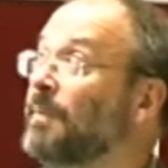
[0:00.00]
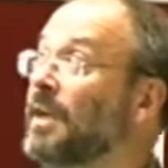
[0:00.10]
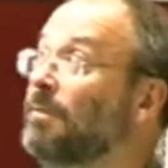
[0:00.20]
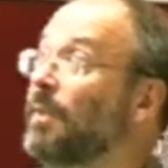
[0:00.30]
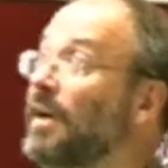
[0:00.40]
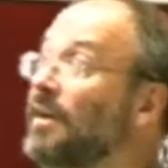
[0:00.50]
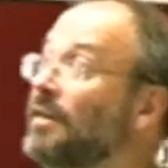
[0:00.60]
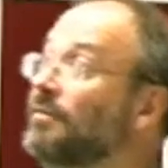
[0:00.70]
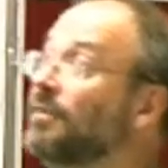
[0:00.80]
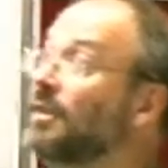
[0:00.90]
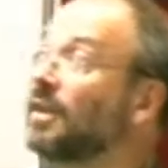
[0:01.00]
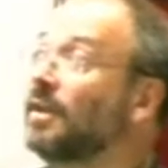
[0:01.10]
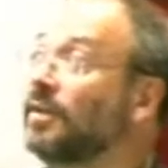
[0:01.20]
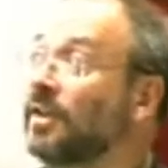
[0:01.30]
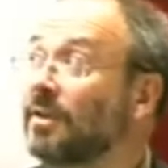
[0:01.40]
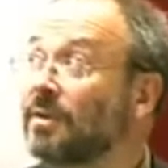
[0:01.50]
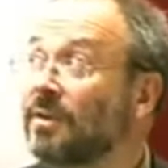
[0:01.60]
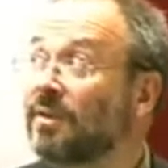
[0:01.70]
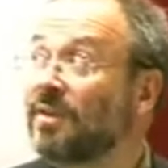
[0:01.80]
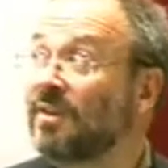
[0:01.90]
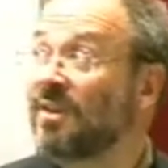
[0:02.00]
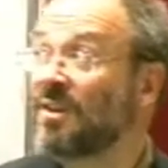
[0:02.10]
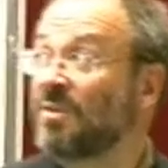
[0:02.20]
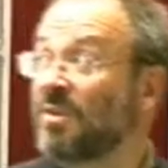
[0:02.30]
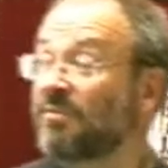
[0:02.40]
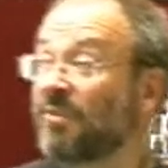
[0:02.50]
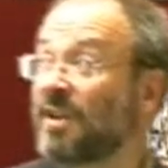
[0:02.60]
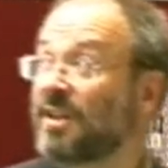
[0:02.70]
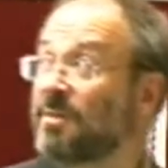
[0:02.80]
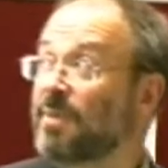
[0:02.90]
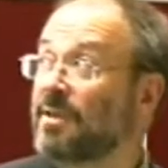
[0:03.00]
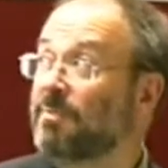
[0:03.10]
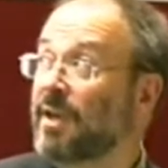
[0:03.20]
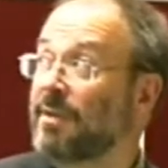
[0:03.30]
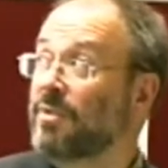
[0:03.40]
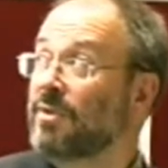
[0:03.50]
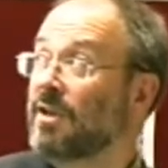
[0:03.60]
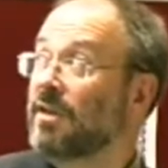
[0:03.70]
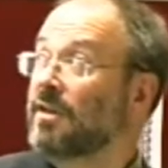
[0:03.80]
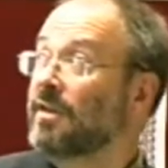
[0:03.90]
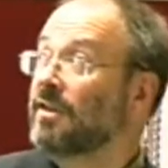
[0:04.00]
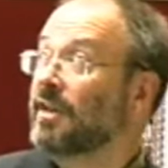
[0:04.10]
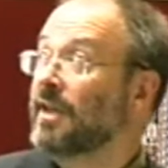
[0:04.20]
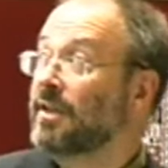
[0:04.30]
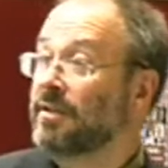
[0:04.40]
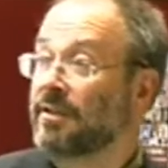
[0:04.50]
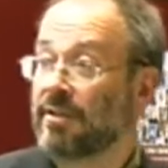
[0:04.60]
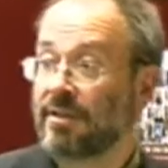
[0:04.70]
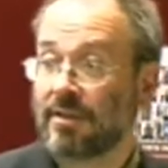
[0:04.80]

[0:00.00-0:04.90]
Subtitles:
made by Hilferding and then refined a bit by Bukharin and Lenin,